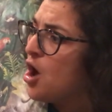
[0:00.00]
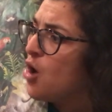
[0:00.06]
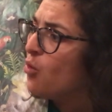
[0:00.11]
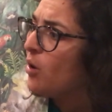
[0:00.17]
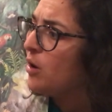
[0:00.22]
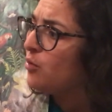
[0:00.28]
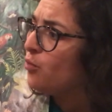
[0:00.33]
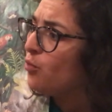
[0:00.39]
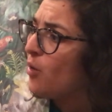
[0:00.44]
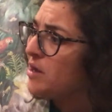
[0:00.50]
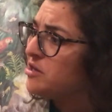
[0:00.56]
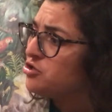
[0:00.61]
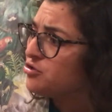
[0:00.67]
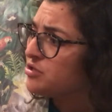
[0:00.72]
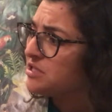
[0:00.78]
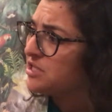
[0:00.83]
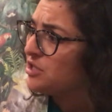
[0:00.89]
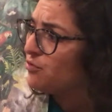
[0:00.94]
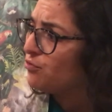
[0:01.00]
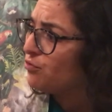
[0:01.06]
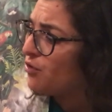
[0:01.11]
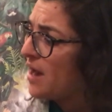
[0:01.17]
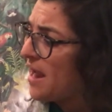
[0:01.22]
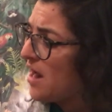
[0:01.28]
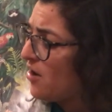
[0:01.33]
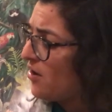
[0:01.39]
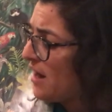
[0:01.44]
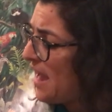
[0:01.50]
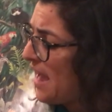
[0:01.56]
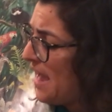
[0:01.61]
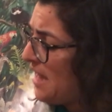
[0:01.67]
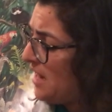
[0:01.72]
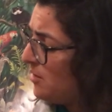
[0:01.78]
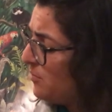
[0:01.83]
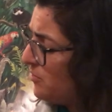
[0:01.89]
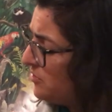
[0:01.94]
What wondrous and rare
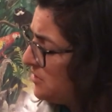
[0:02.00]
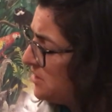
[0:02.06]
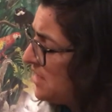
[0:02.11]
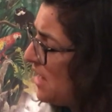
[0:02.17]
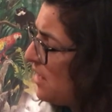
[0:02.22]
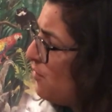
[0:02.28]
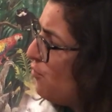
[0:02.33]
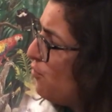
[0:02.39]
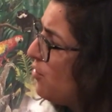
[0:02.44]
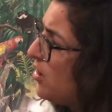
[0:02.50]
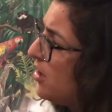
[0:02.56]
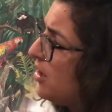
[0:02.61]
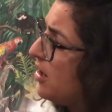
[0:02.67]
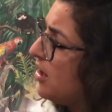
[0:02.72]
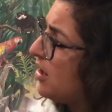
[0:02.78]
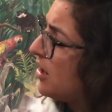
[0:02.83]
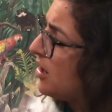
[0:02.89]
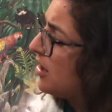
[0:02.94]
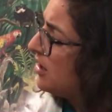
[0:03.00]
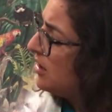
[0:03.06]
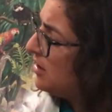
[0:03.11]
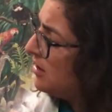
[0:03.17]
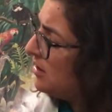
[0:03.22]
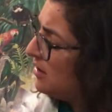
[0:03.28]
animals they were.